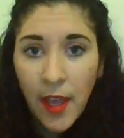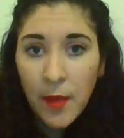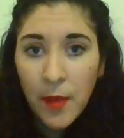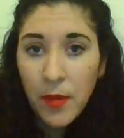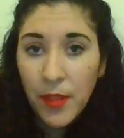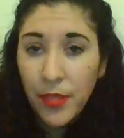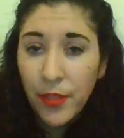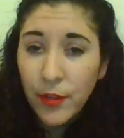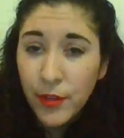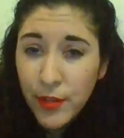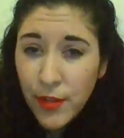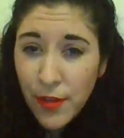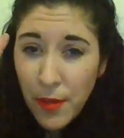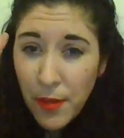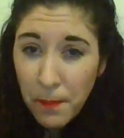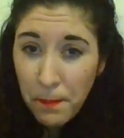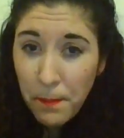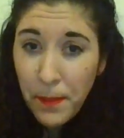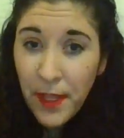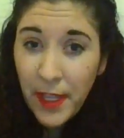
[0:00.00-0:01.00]
But those are
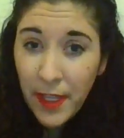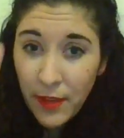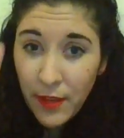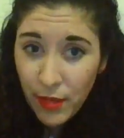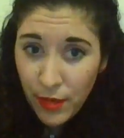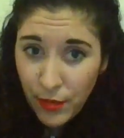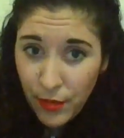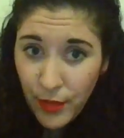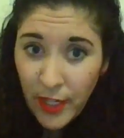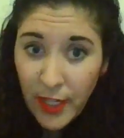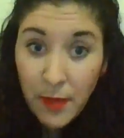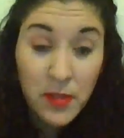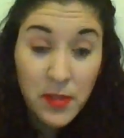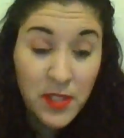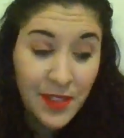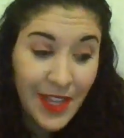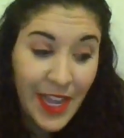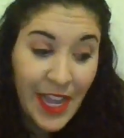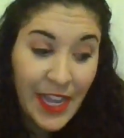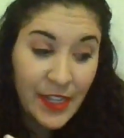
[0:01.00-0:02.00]
the big 3
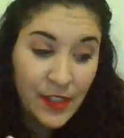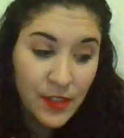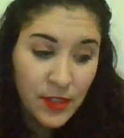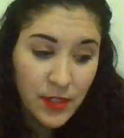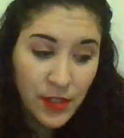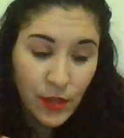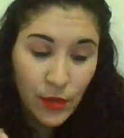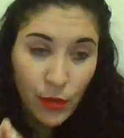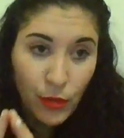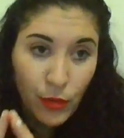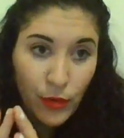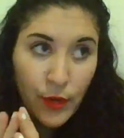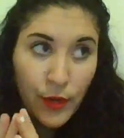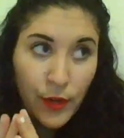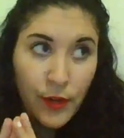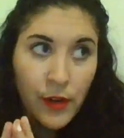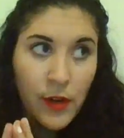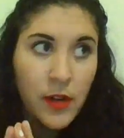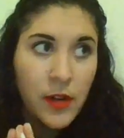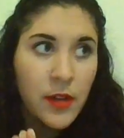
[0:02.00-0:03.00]
besides
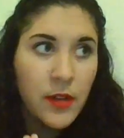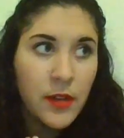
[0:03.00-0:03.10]
your